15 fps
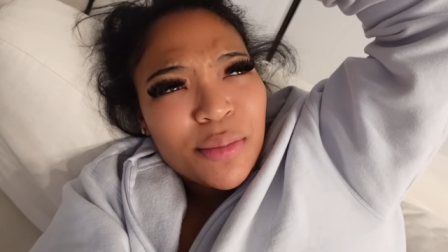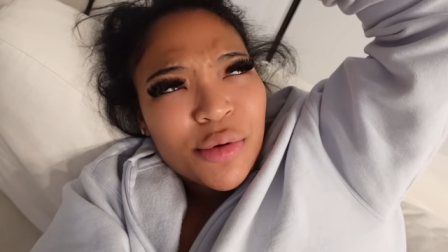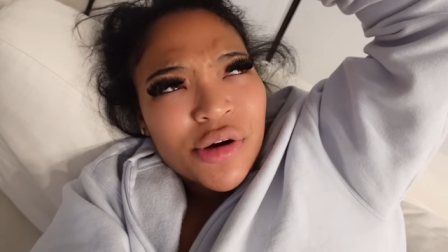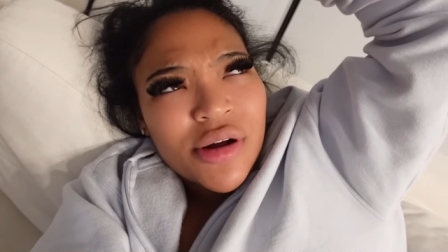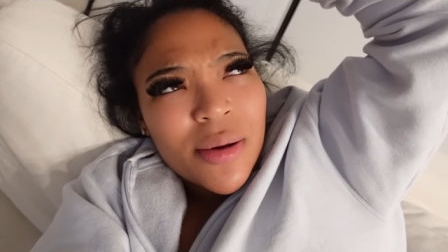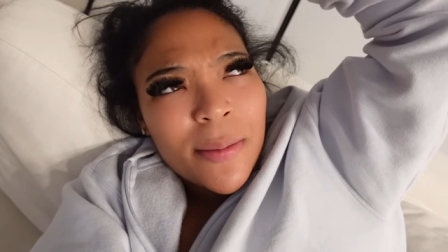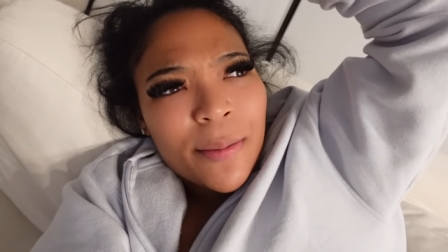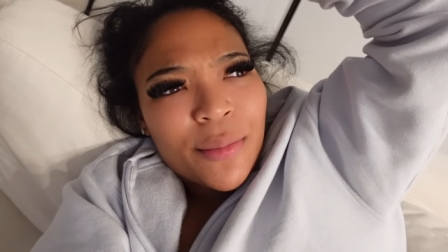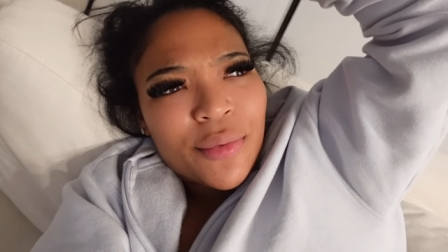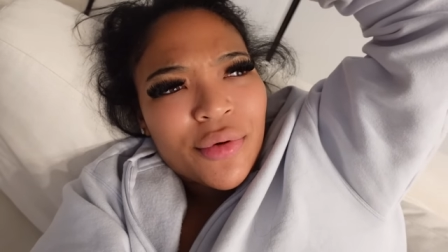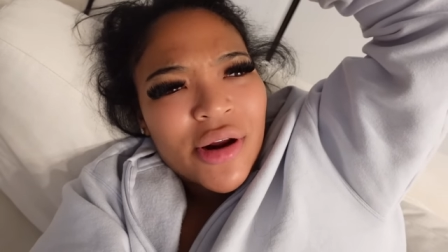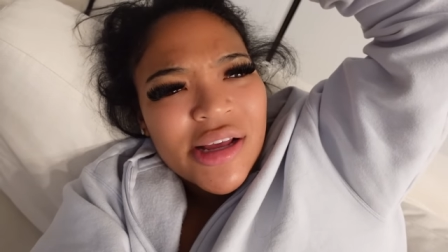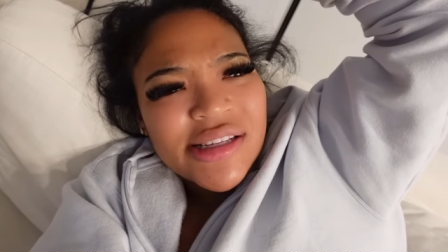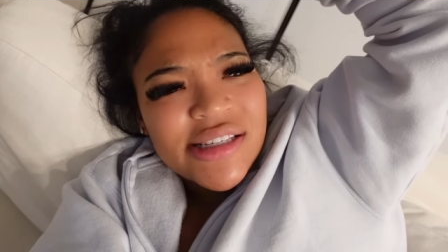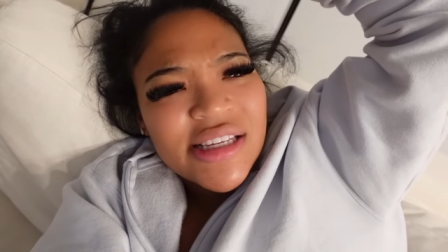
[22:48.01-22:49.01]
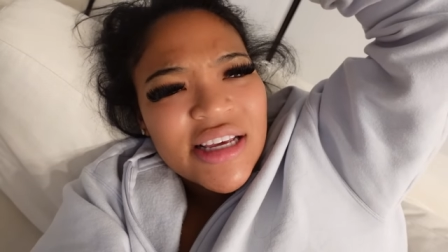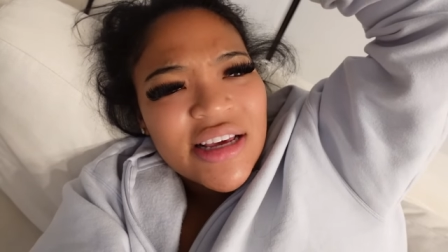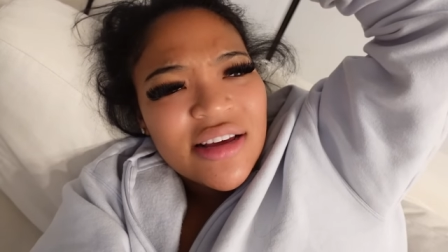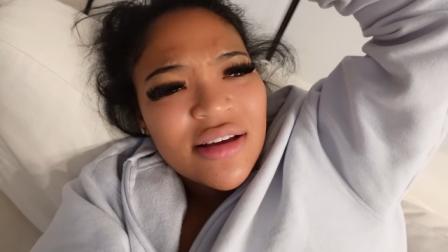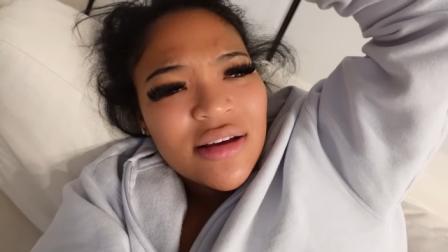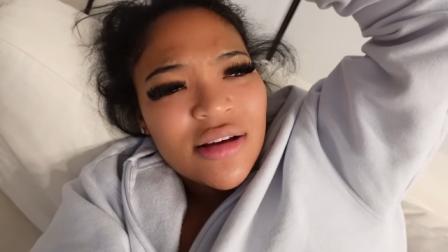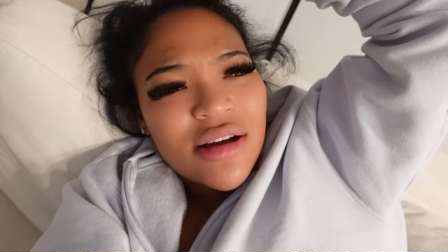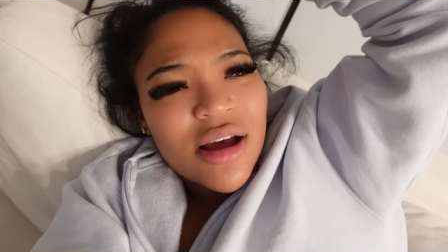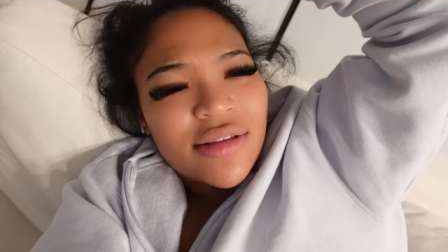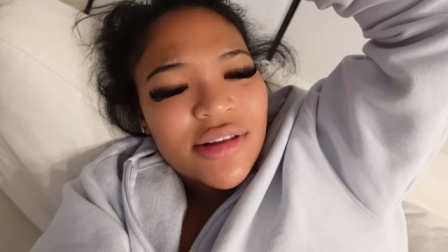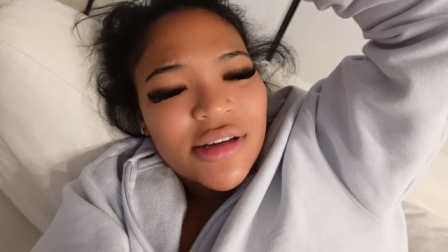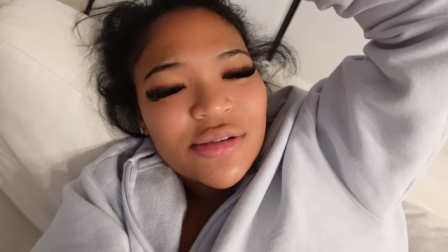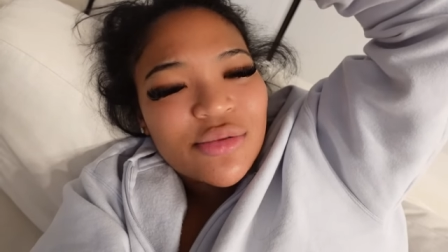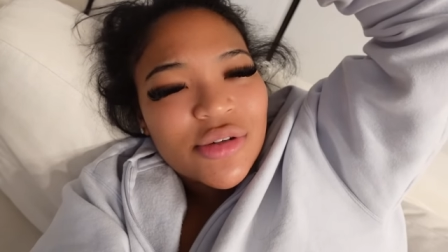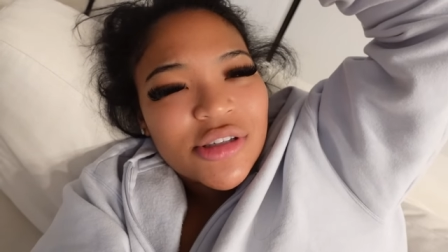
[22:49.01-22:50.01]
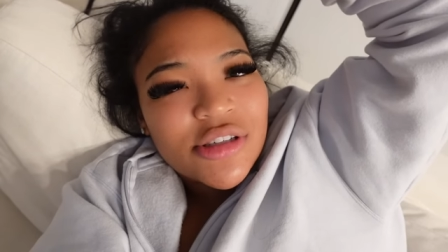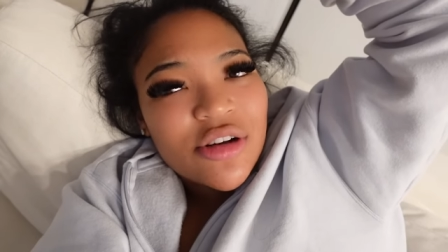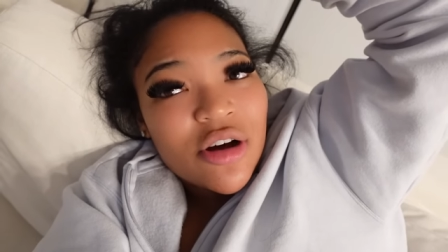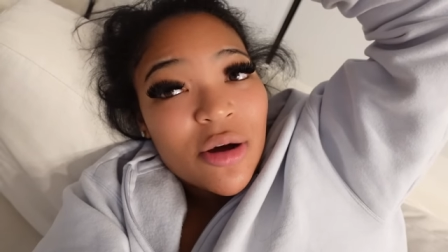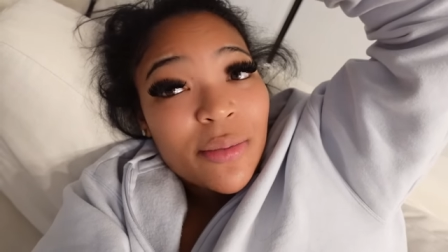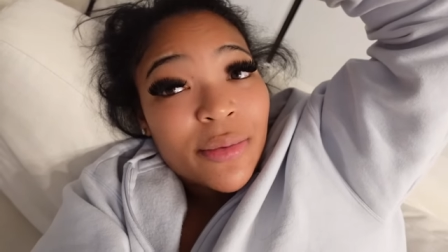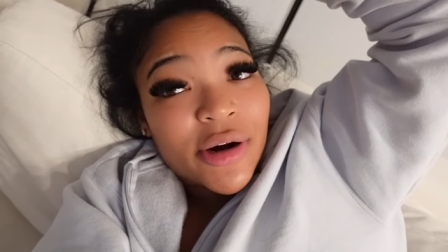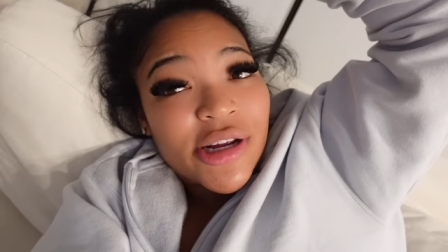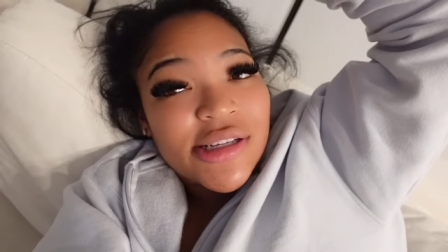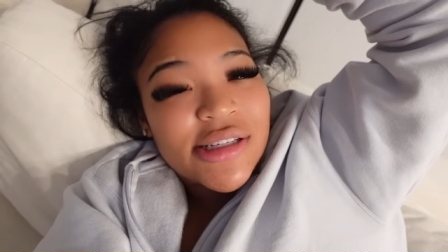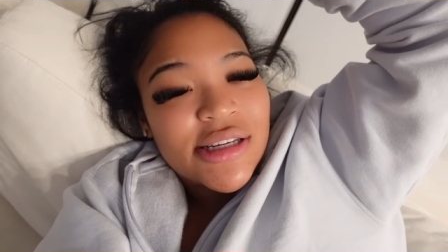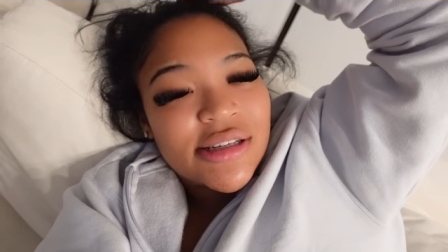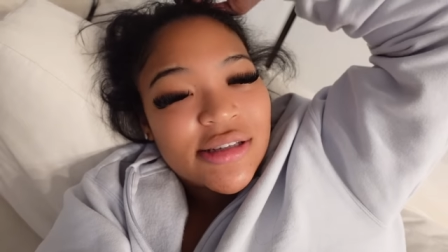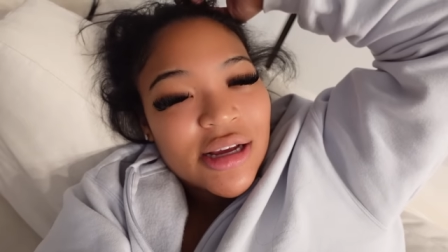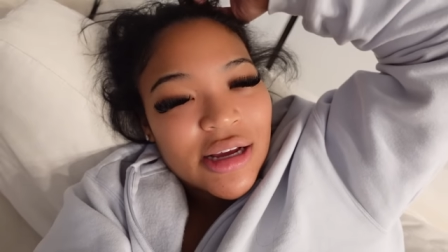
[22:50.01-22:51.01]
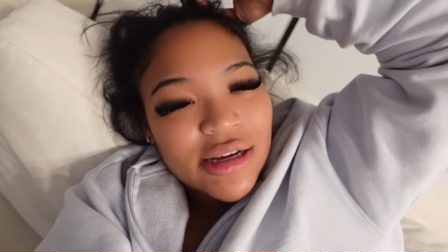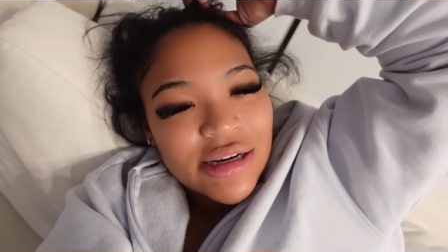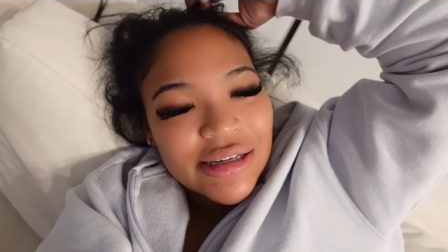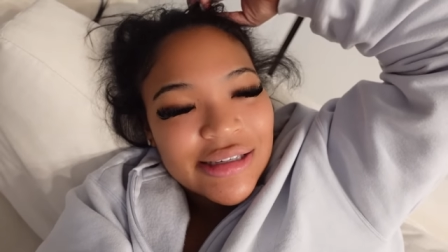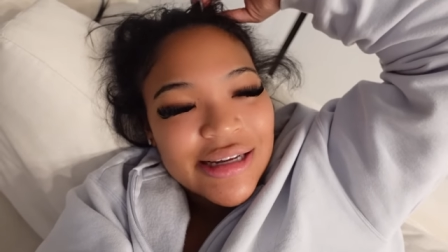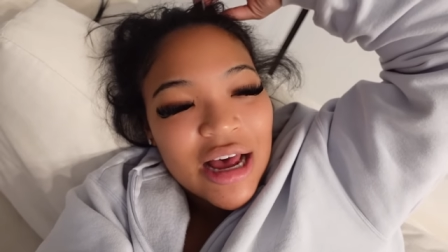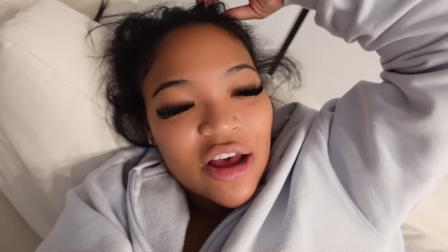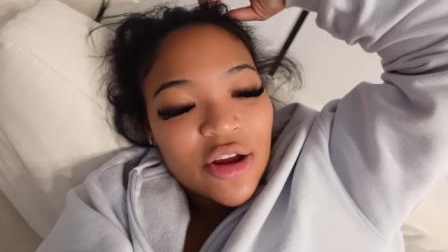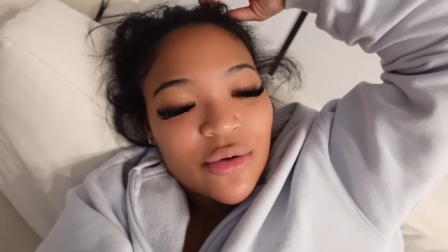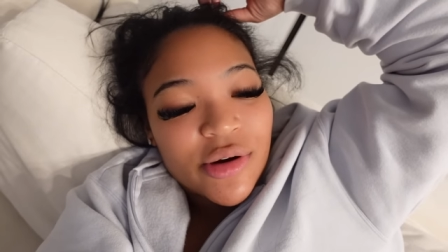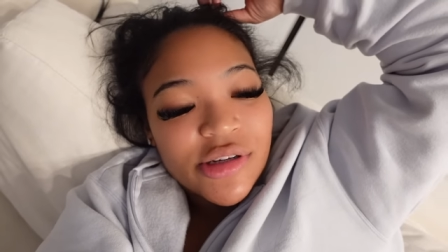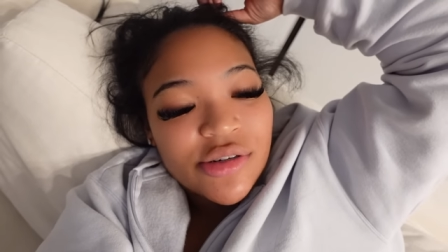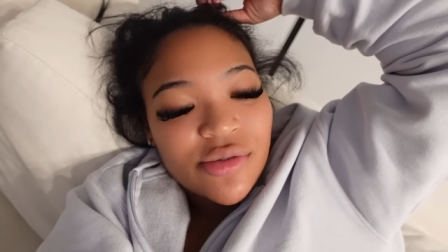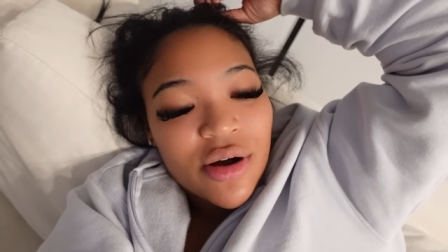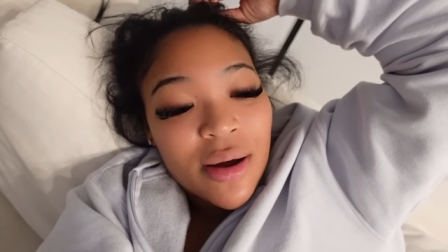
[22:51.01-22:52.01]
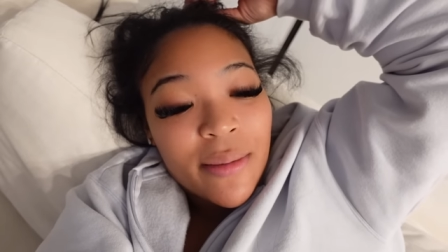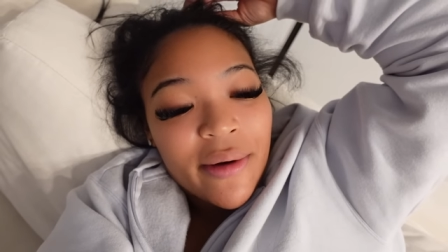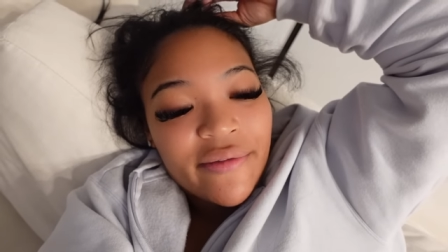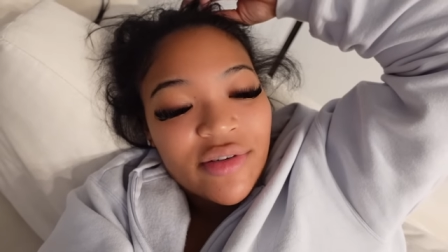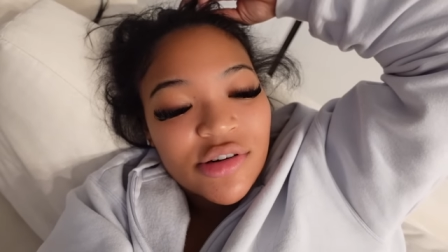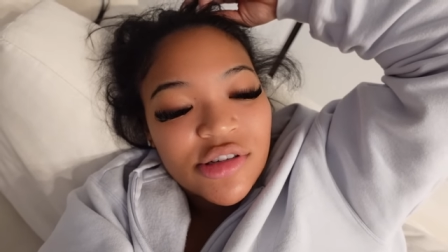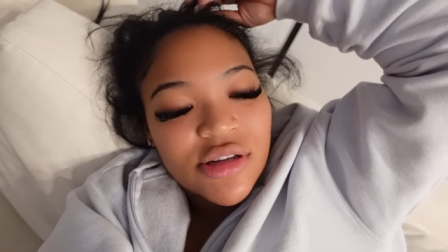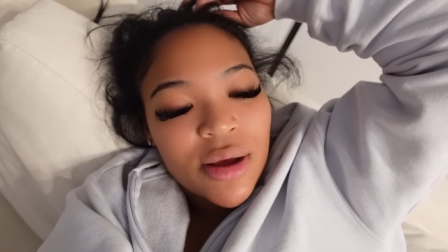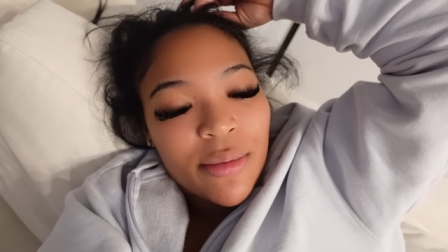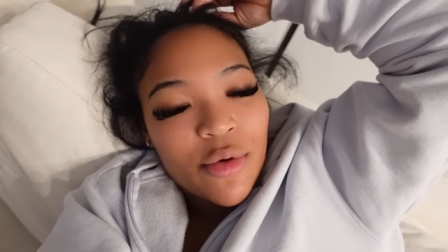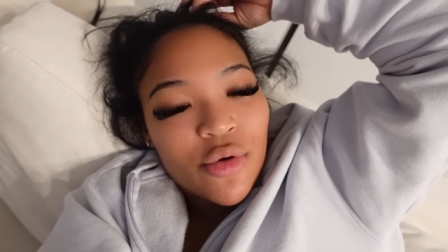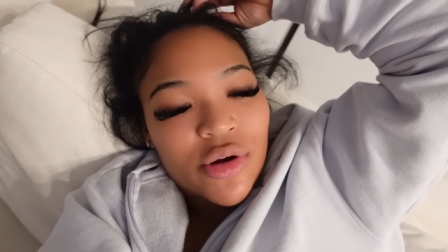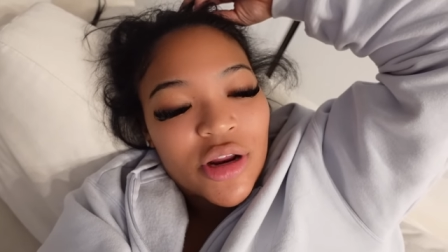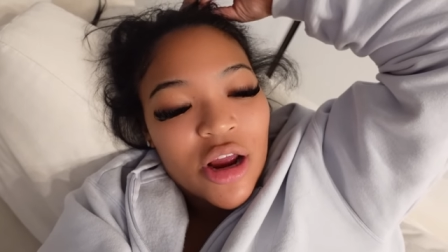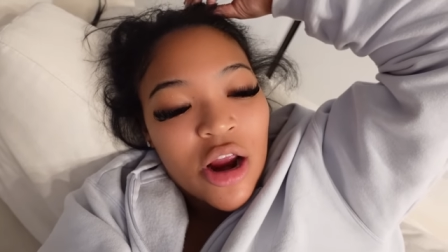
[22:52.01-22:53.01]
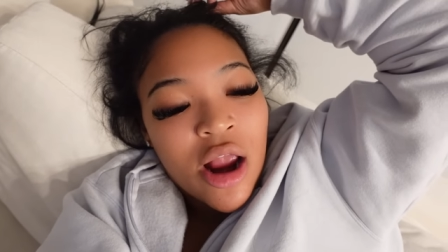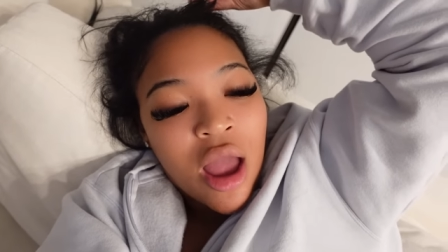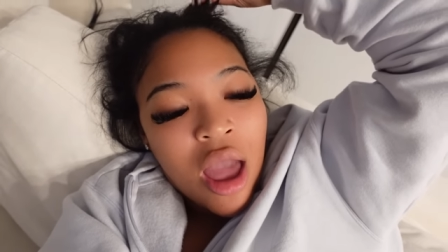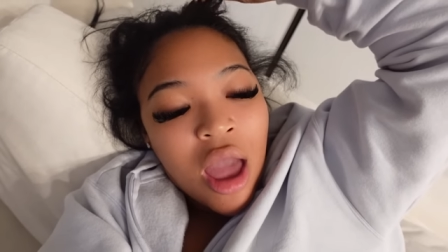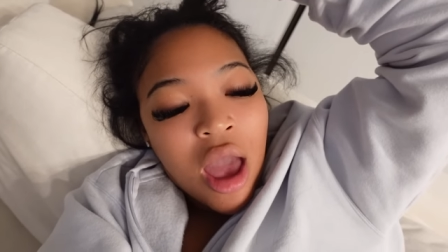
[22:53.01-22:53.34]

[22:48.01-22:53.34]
Pre Presi, I think what it's called. Presi, it's like an Italian restaurant. My first time going there.